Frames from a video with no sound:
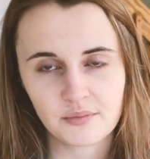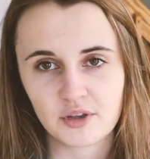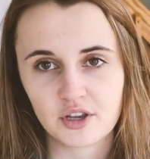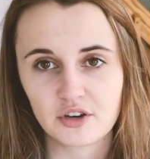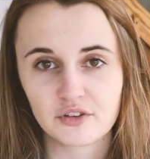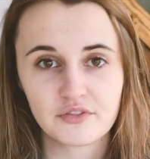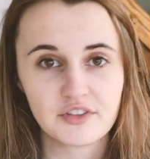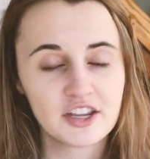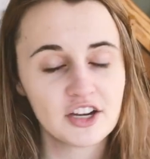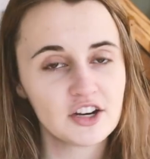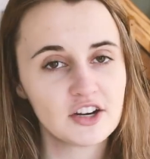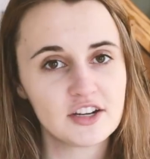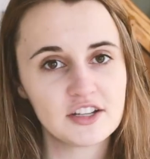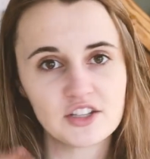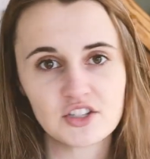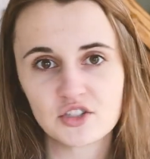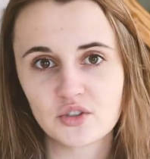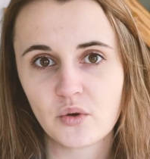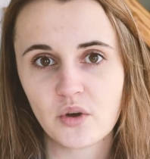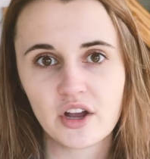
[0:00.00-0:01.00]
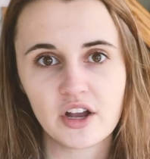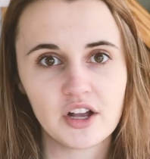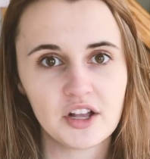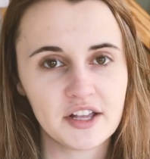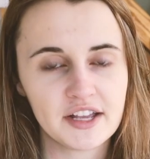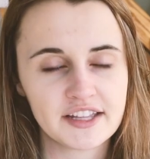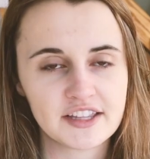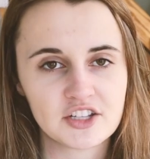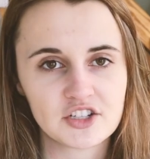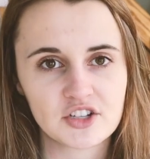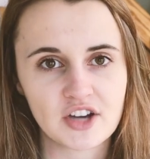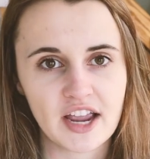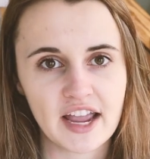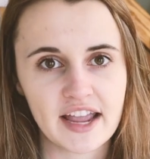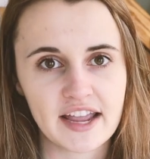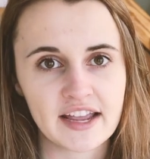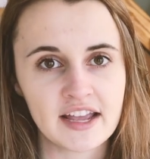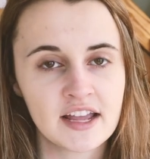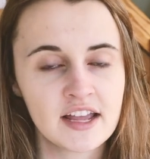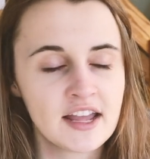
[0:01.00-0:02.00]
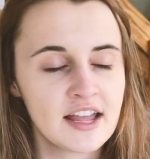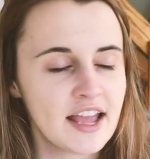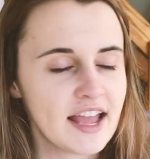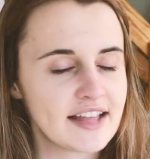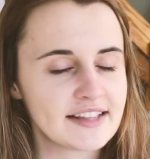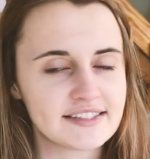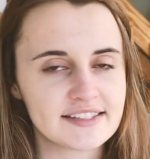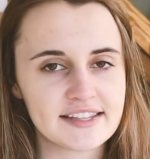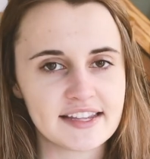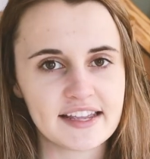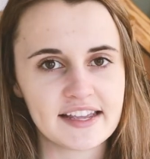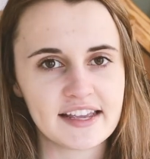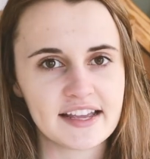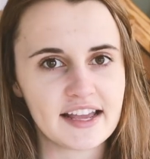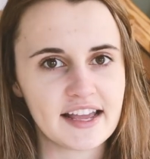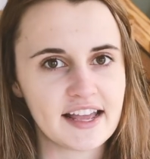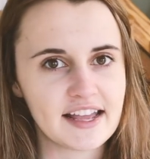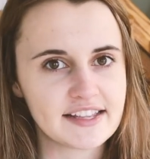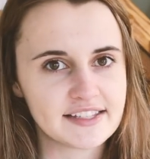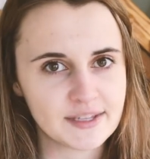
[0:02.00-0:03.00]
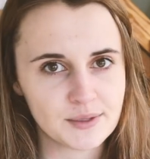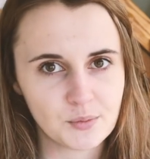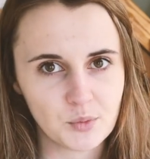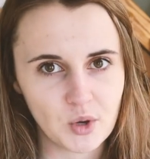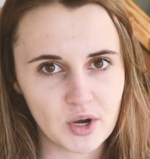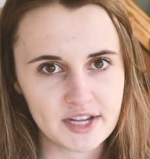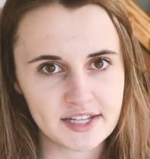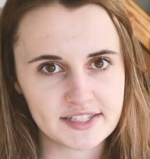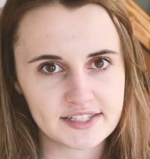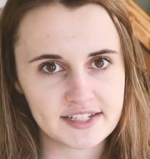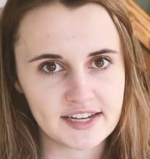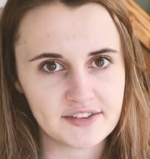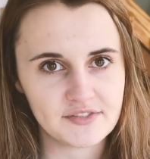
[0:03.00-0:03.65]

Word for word: Put your finger in the soil in the tray and see, is it moist?